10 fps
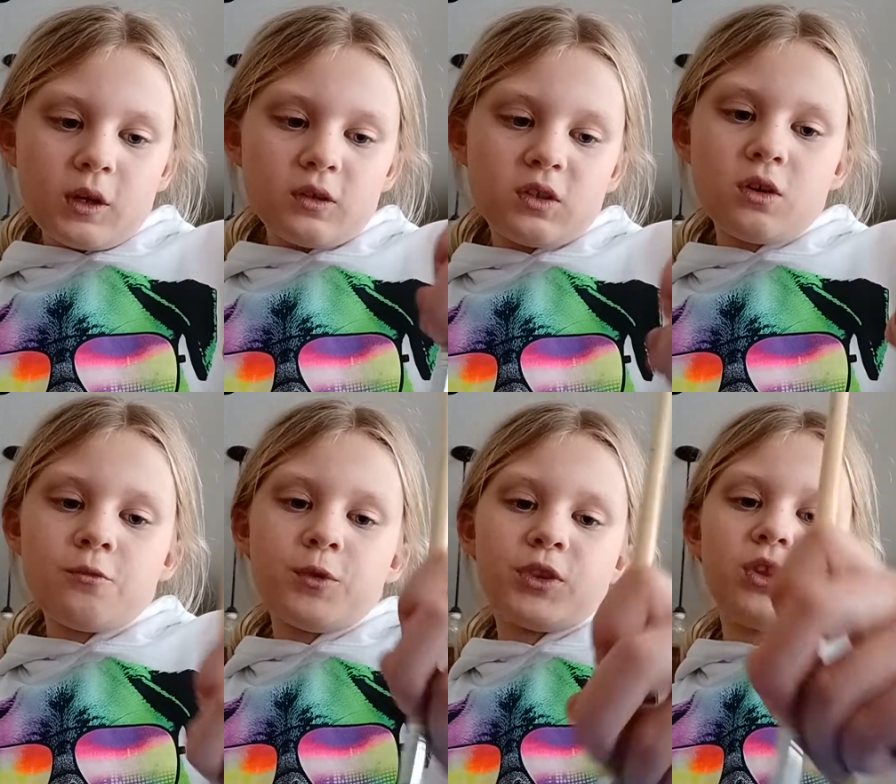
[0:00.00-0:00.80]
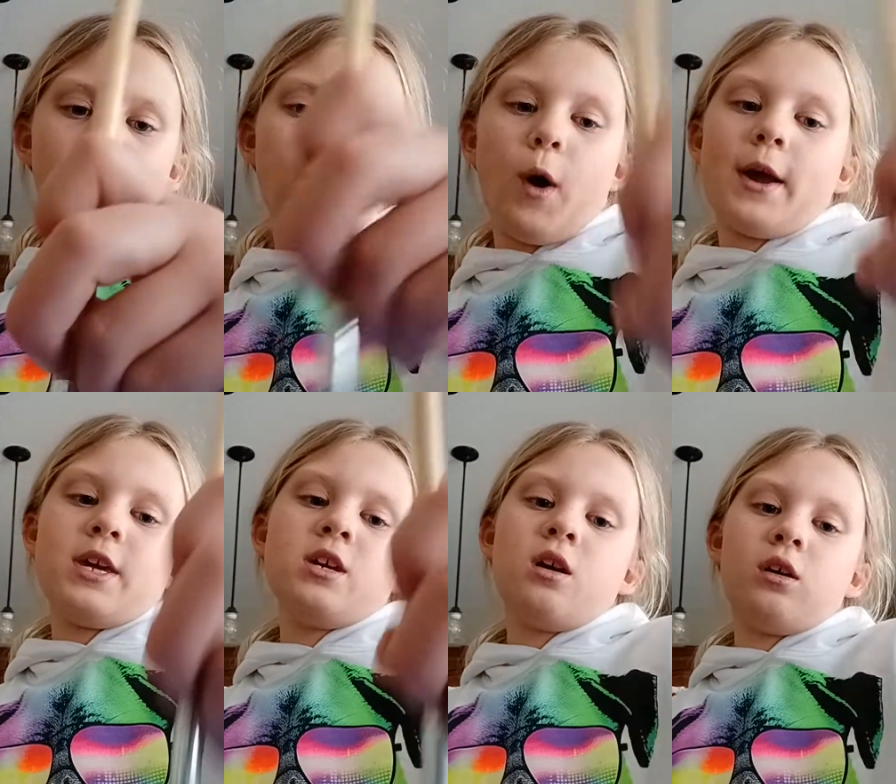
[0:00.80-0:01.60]
So with the
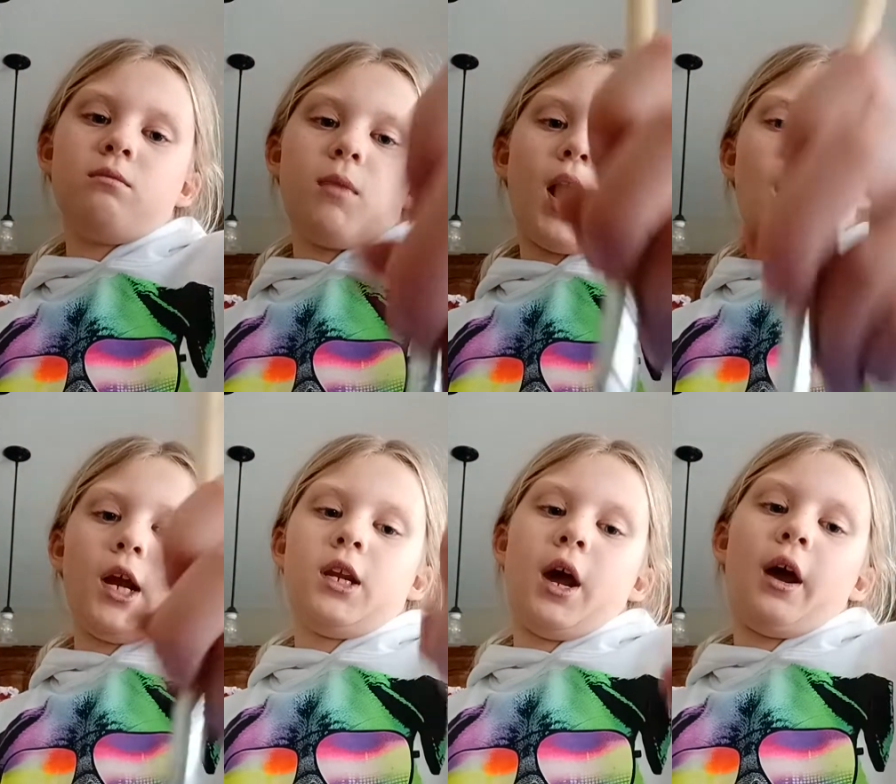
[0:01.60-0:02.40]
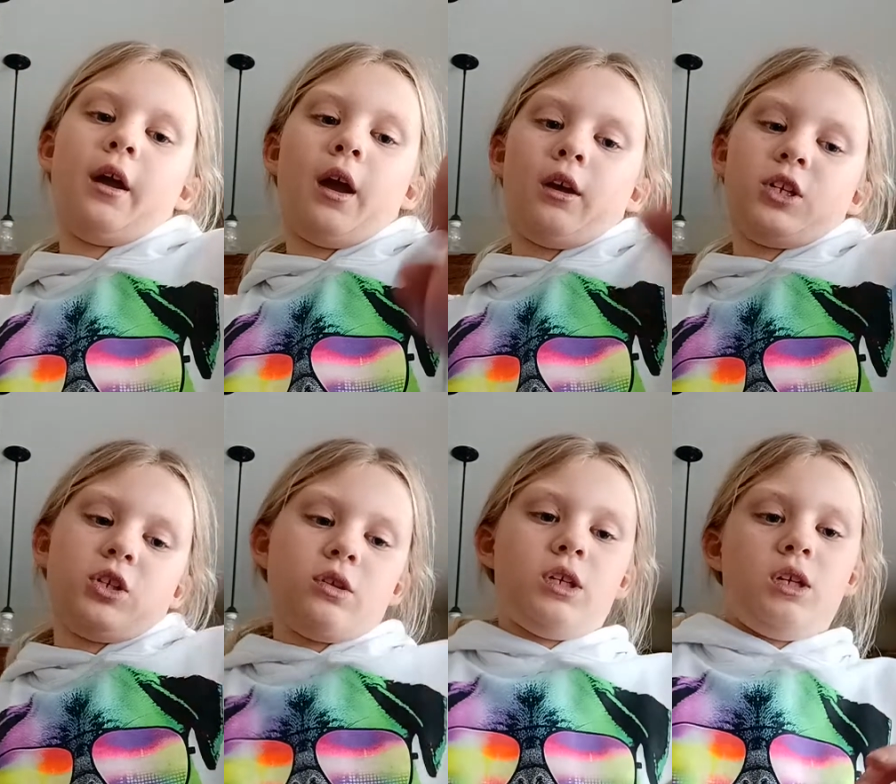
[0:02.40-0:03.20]
white on mine, I
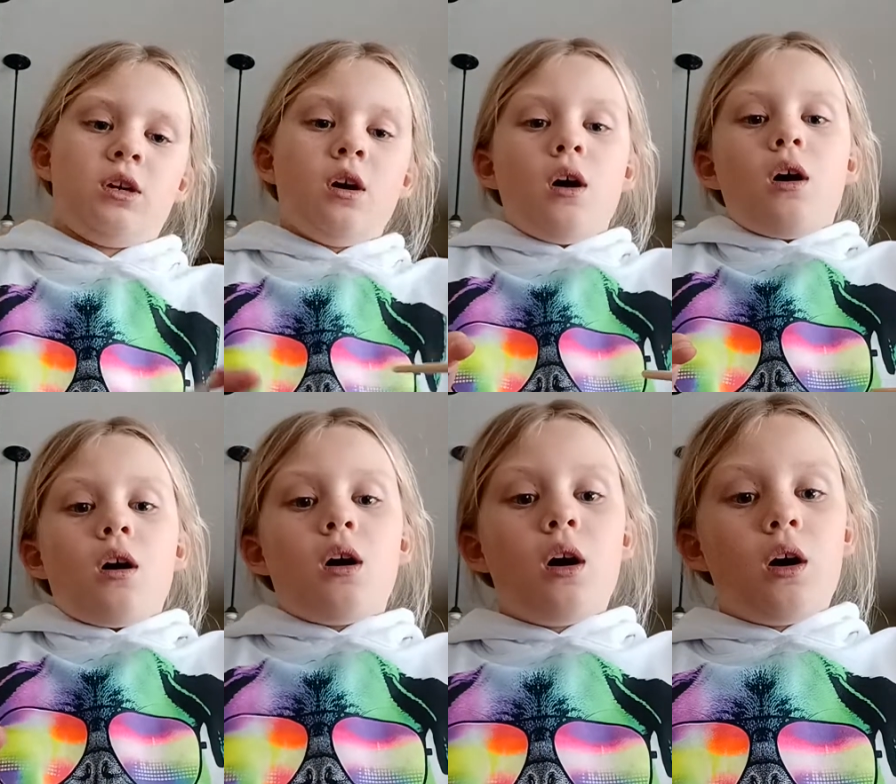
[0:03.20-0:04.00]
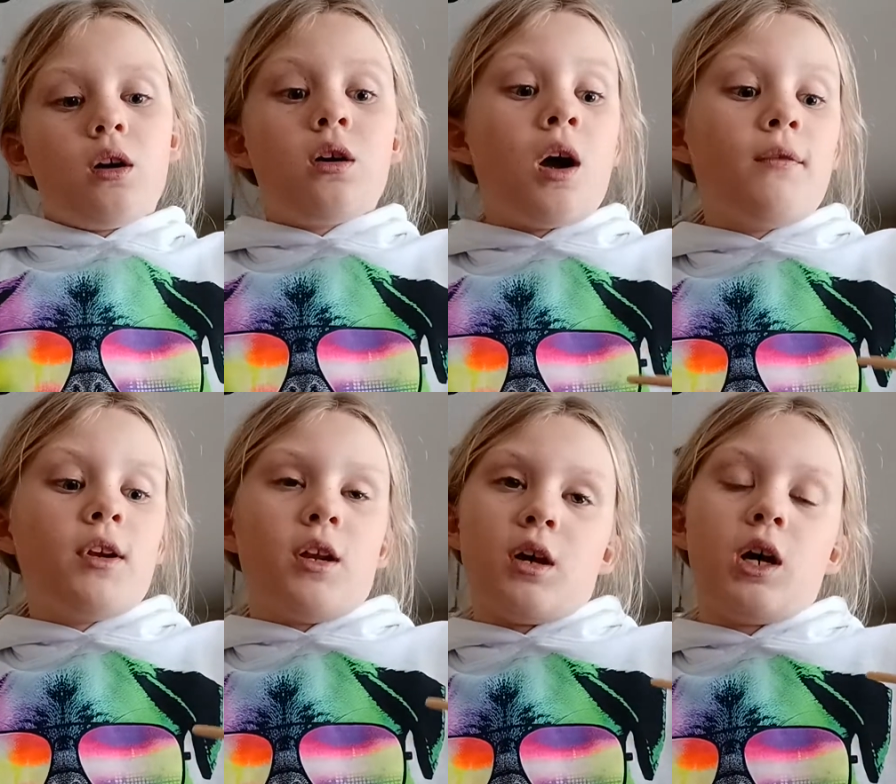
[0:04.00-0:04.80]
actually covered
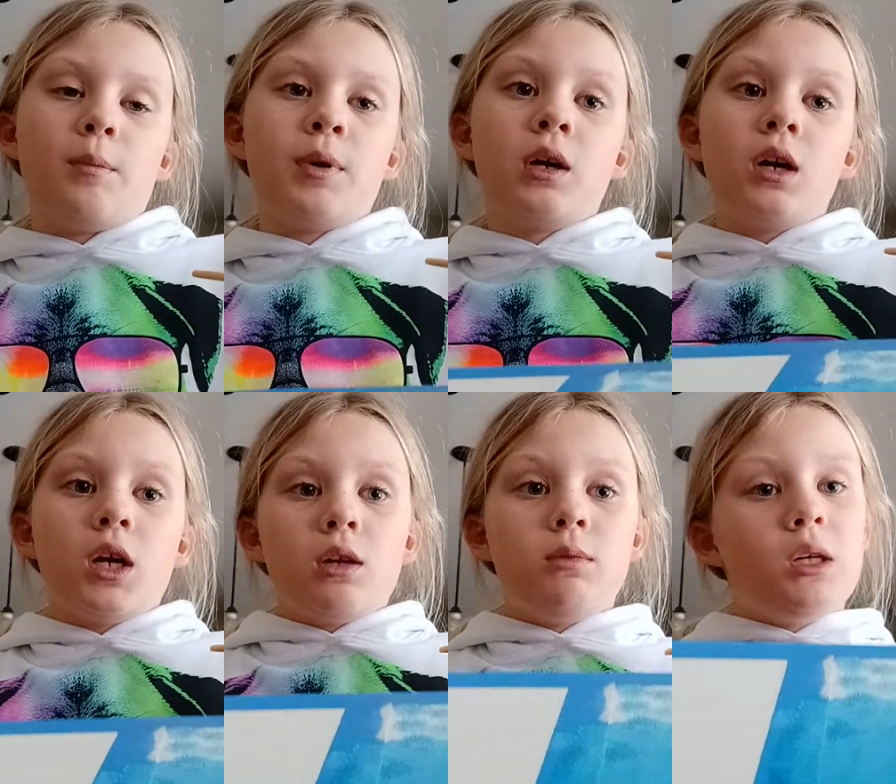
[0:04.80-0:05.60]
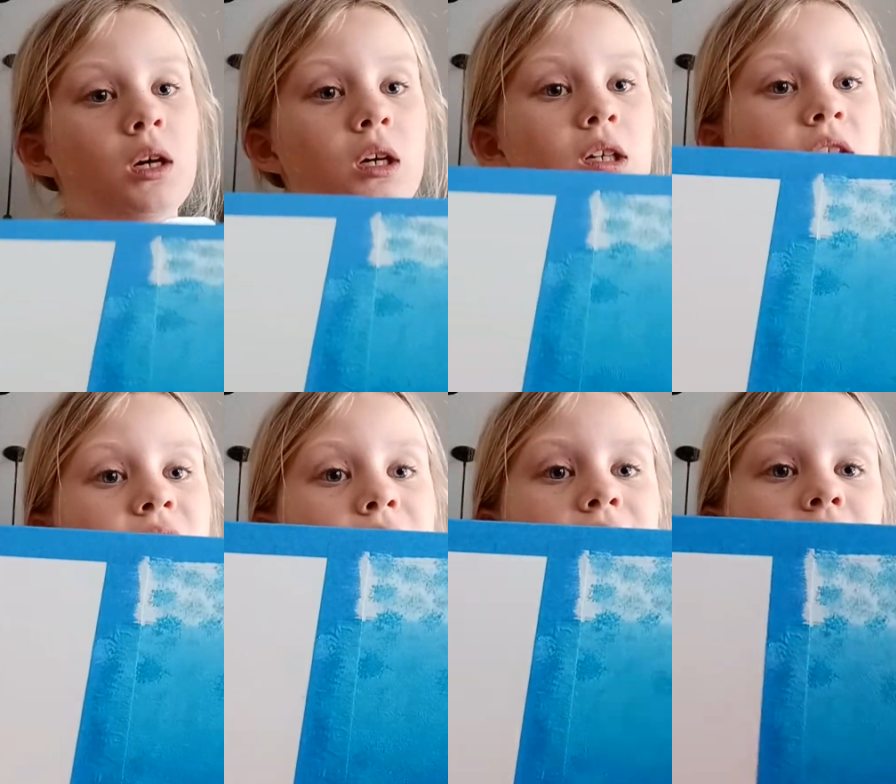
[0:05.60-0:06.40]
it up because
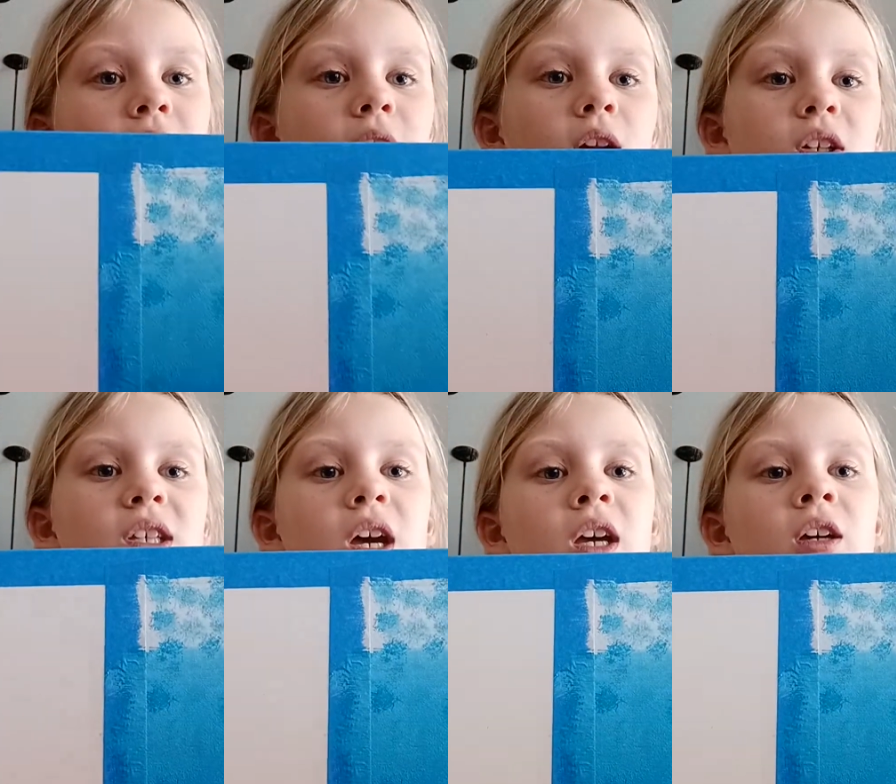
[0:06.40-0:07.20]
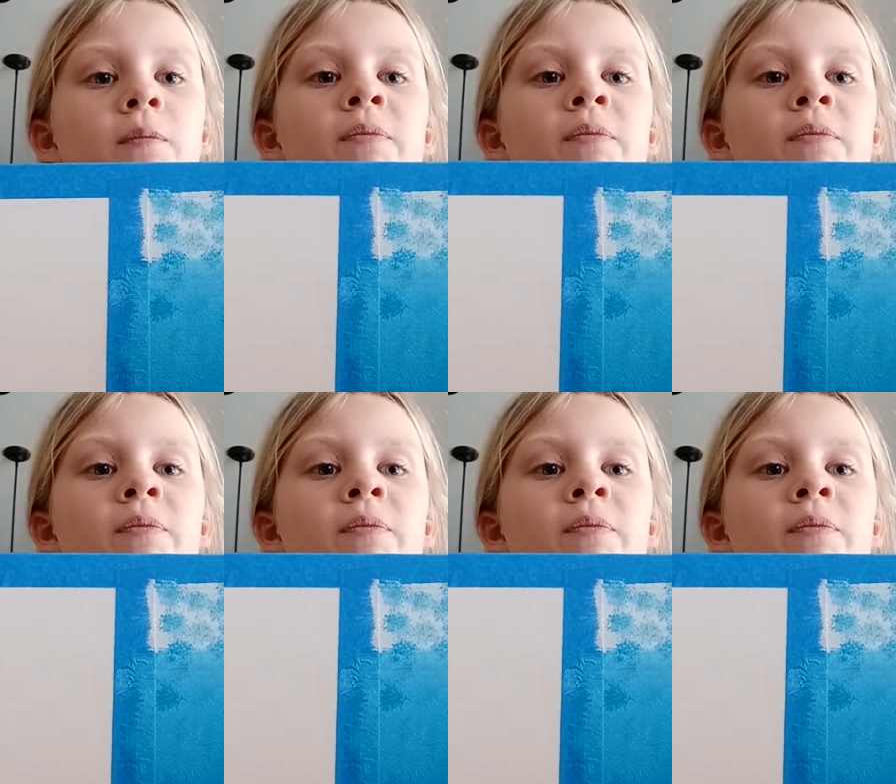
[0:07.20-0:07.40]
I think it looks like